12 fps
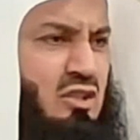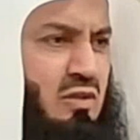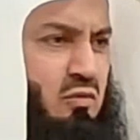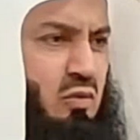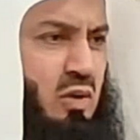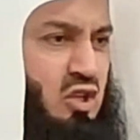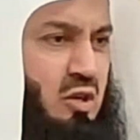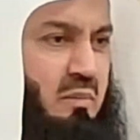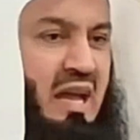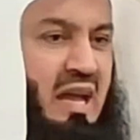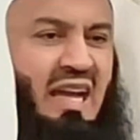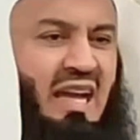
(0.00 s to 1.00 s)
of worship,
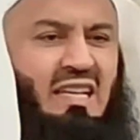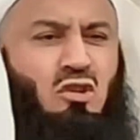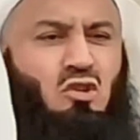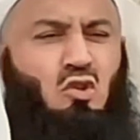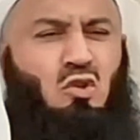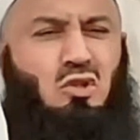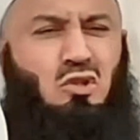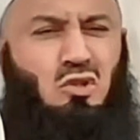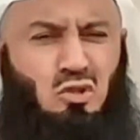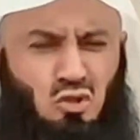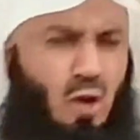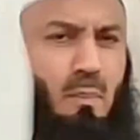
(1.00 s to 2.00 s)
I need to
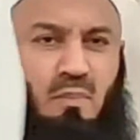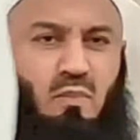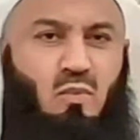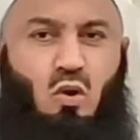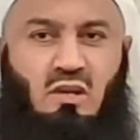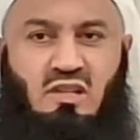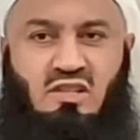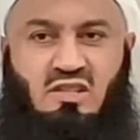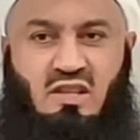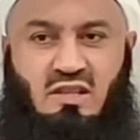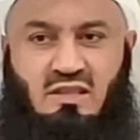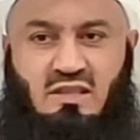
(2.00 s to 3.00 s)
stop all the
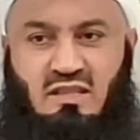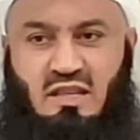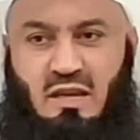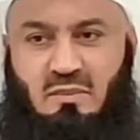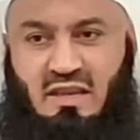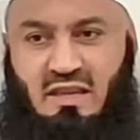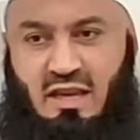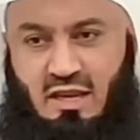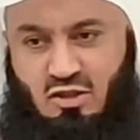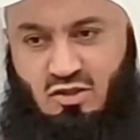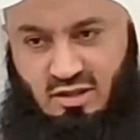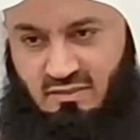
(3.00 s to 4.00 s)
sins that I'm
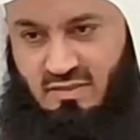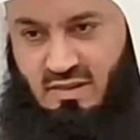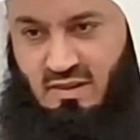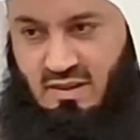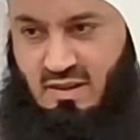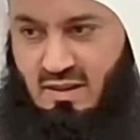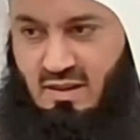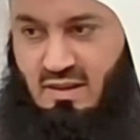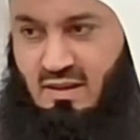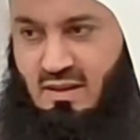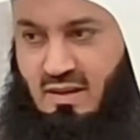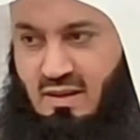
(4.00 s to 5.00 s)
engaged in.
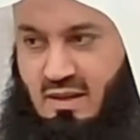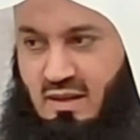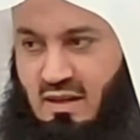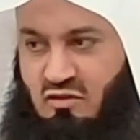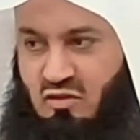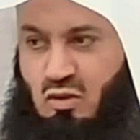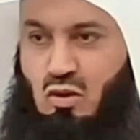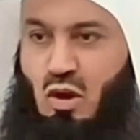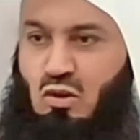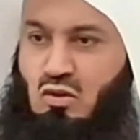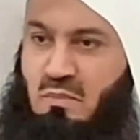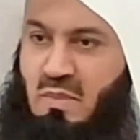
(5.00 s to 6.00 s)
If you
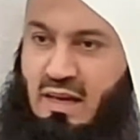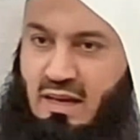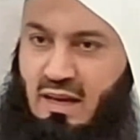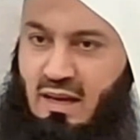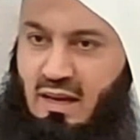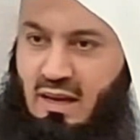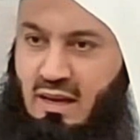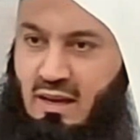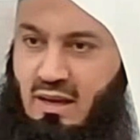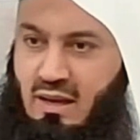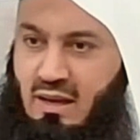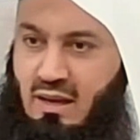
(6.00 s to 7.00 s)
go to Makkah,
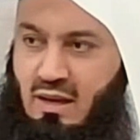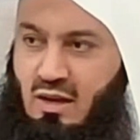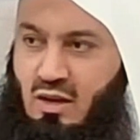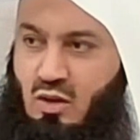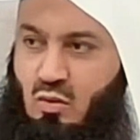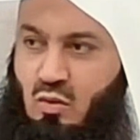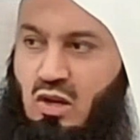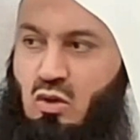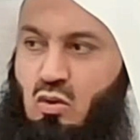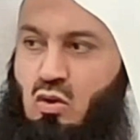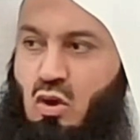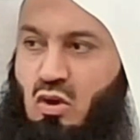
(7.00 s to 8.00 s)
will
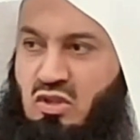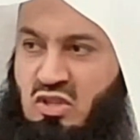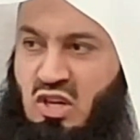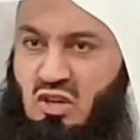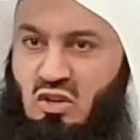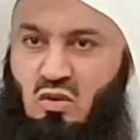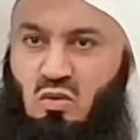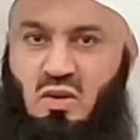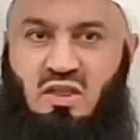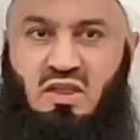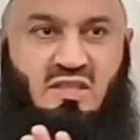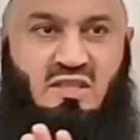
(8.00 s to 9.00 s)
you continue
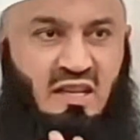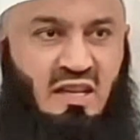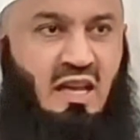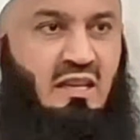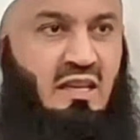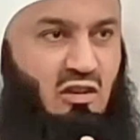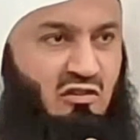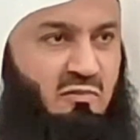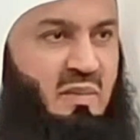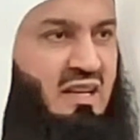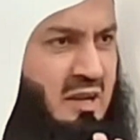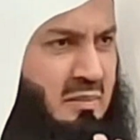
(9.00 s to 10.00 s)
with the zina that you've
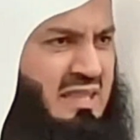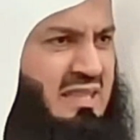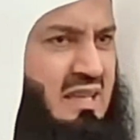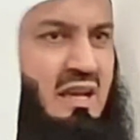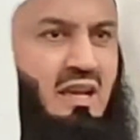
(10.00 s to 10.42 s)
been committing?